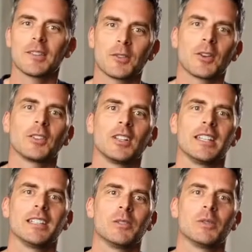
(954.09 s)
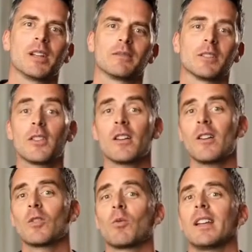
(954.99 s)
internally who have learned the
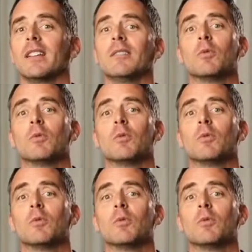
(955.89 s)
hard way